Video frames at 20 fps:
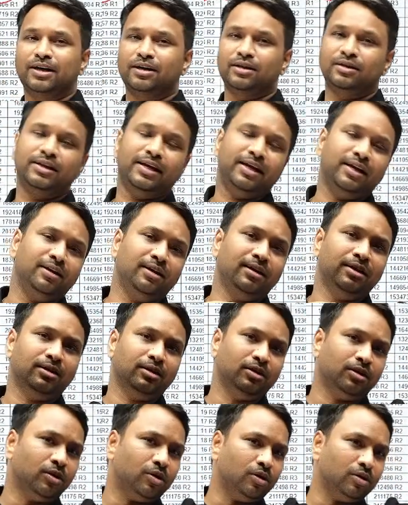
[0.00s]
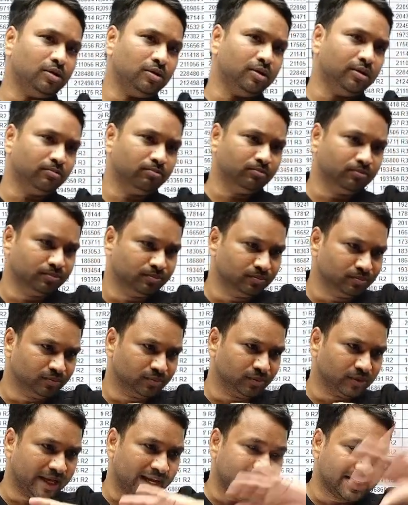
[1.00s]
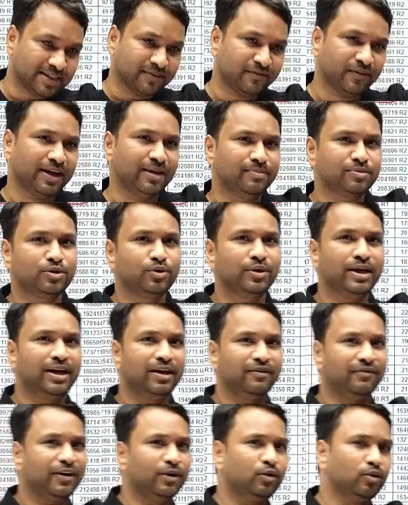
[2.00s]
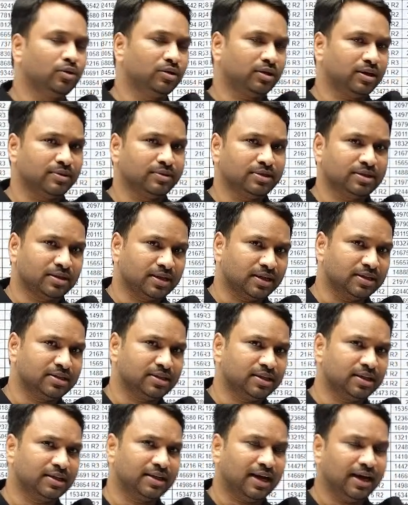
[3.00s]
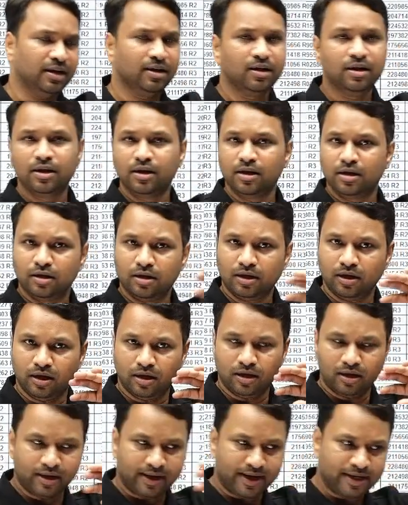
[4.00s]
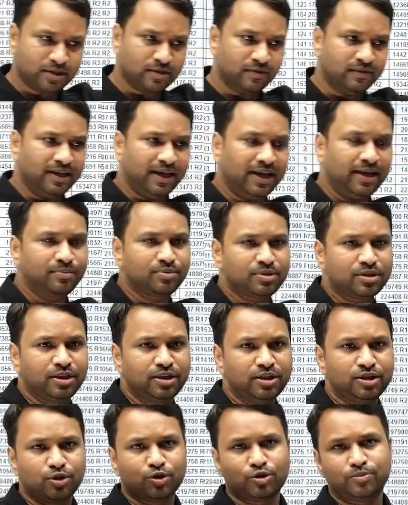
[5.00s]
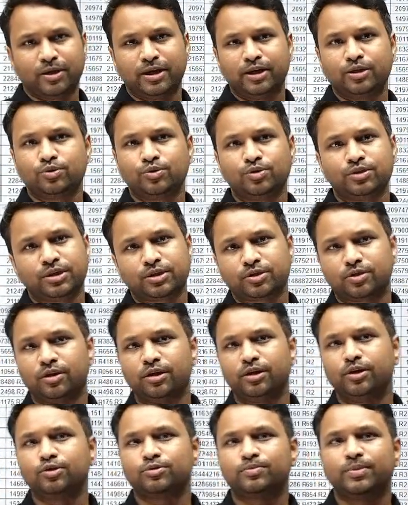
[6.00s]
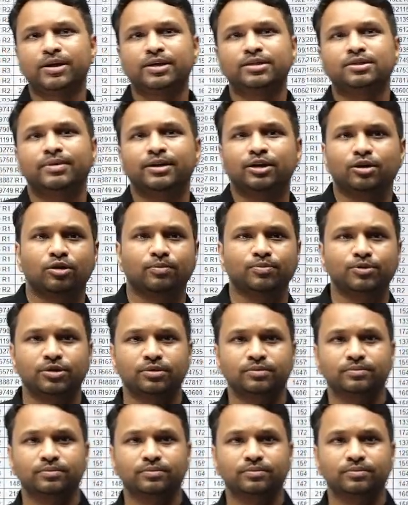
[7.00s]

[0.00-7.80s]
than, except for AIIMS New Delhi, if I don't consider that. Rest of the AIIMS ninche Usmania choose this college, Usmania is a better option.